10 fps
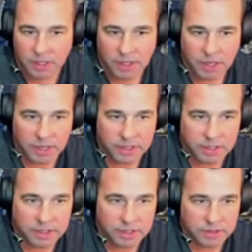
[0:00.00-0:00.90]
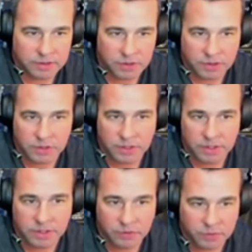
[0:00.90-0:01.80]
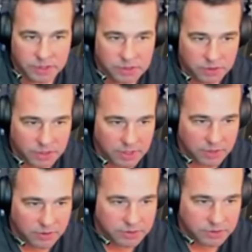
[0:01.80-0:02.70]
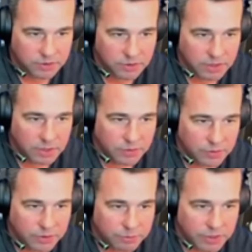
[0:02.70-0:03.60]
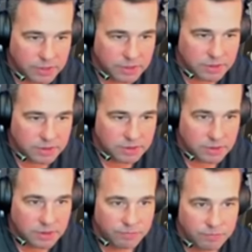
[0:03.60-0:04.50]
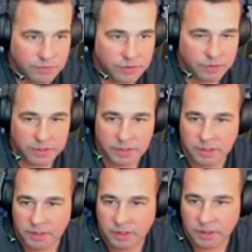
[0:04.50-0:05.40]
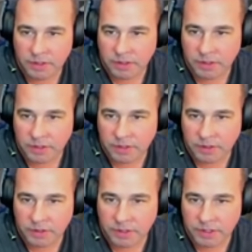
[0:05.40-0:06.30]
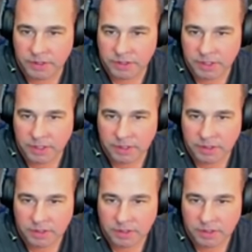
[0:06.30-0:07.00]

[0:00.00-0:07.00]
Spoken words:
HUT is on. We could turn the HUT on too with the brightness right there. On and checked.